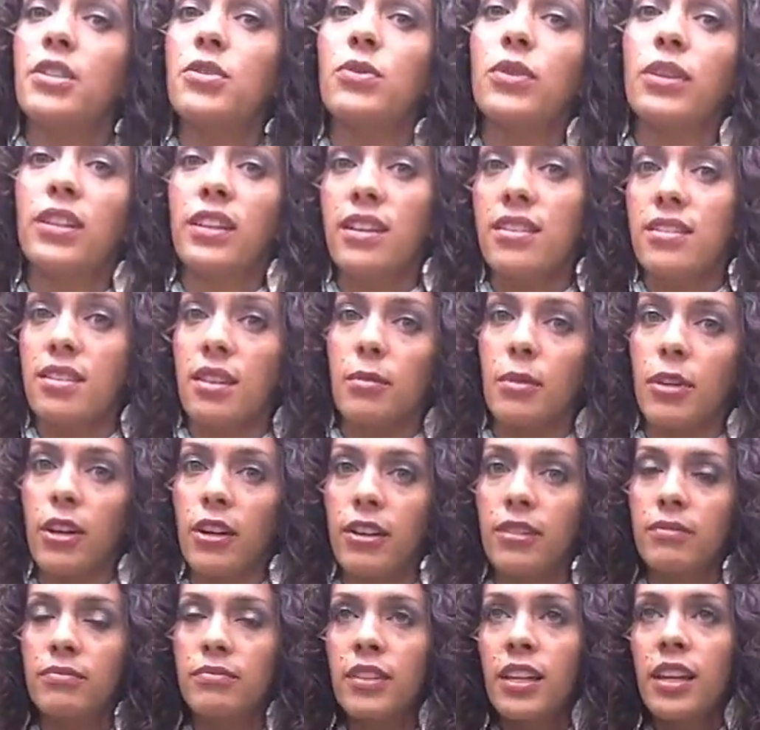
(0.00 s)
It's really
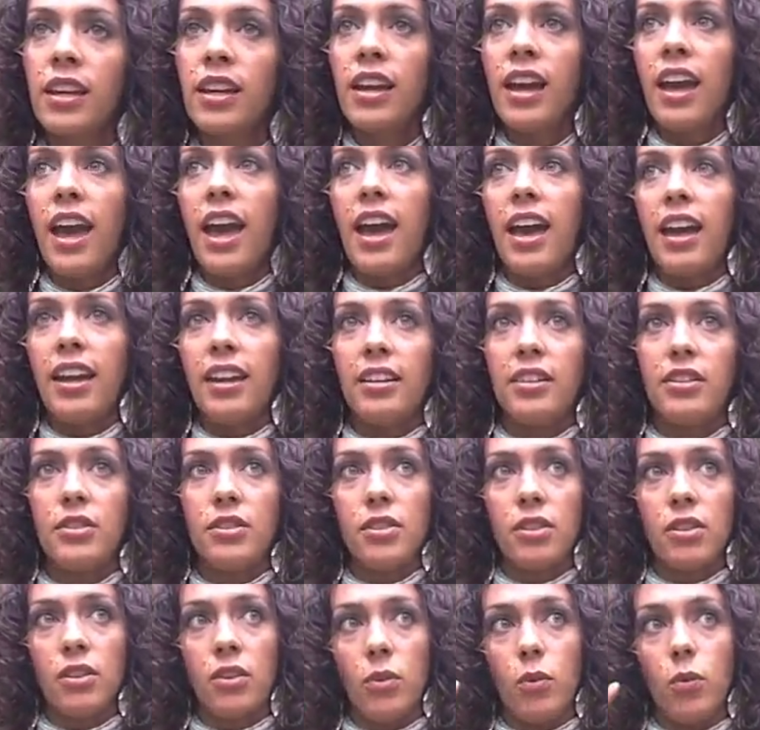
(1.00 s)
similar.
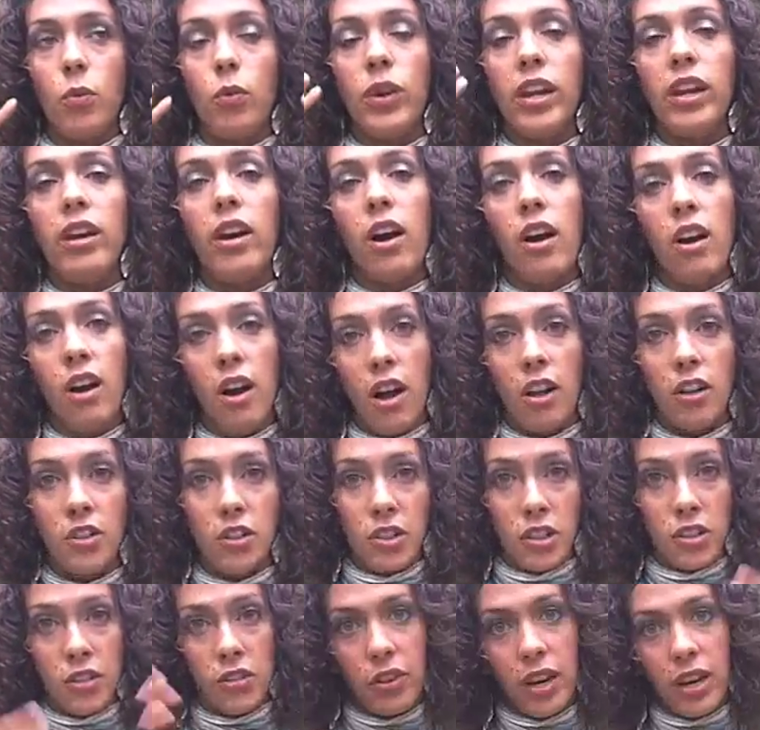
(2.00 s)
And we are all
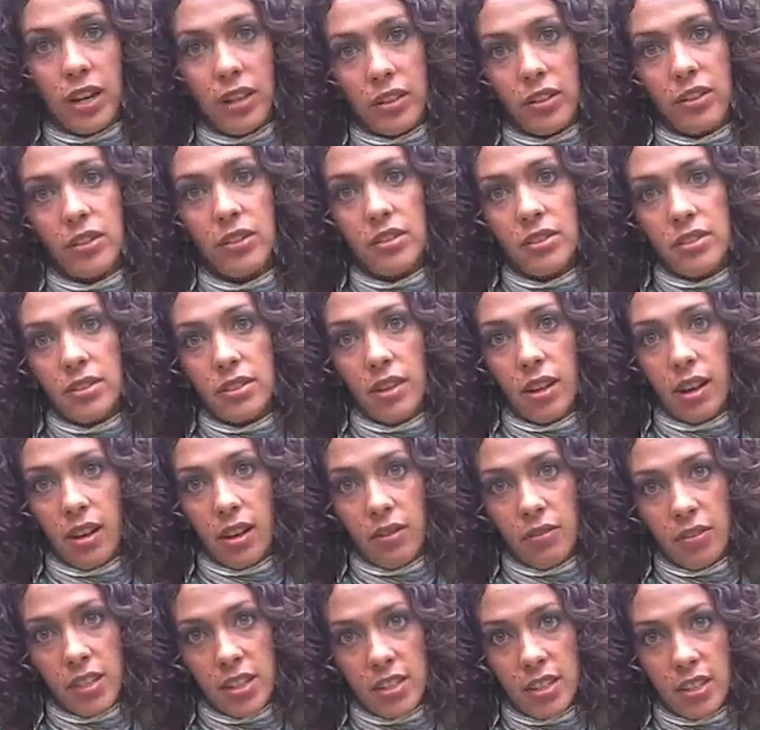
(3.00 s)
generators
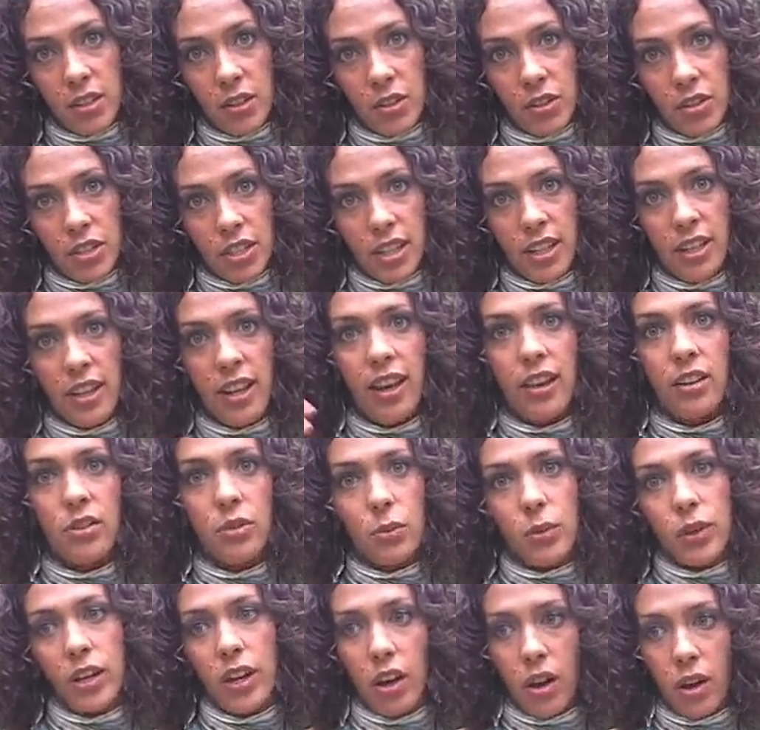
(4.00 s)
of this energy,
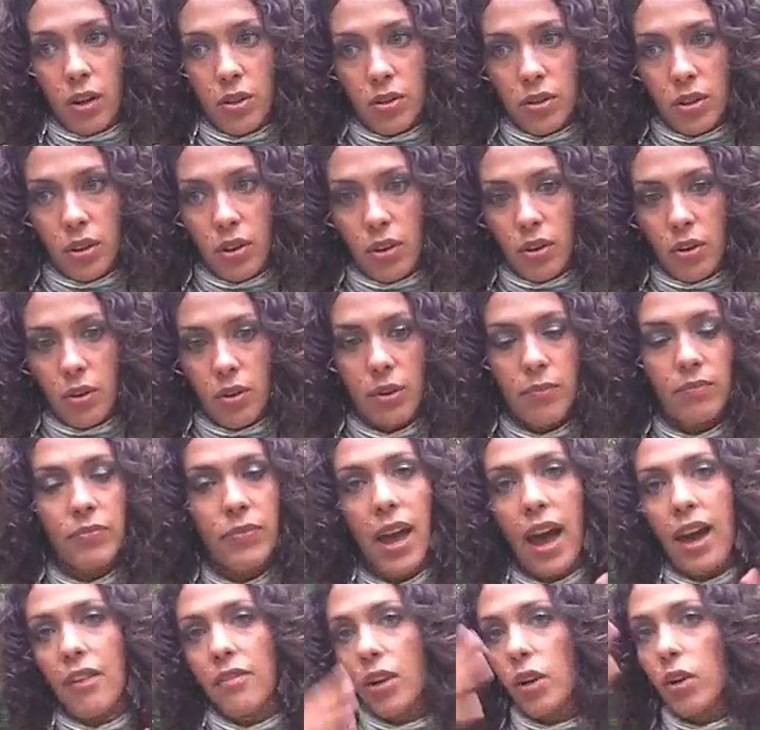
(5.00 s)
and we also
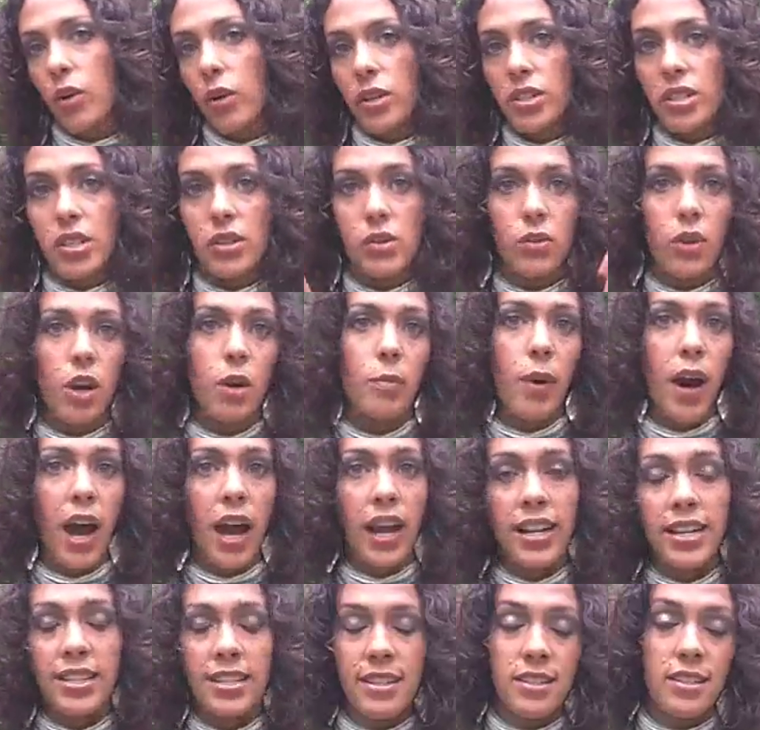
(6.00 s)
have it coursing through our
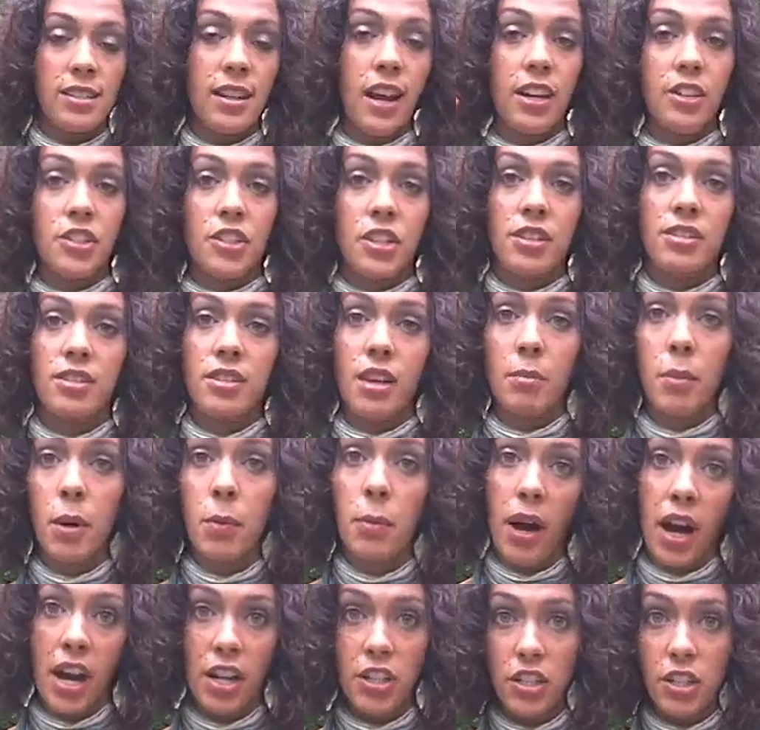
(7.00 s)
bodies. It's not just some
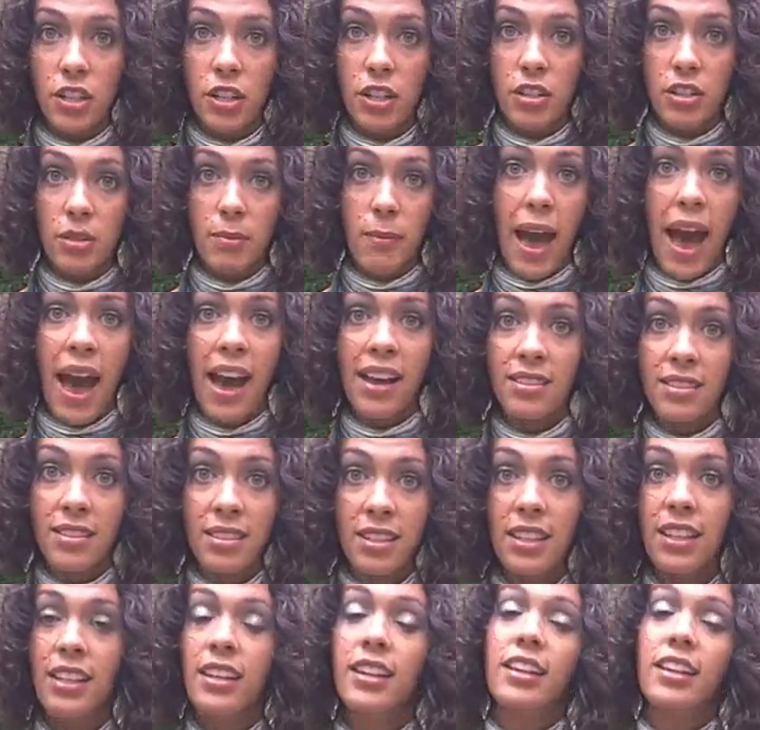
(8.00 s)
homogeneous mass.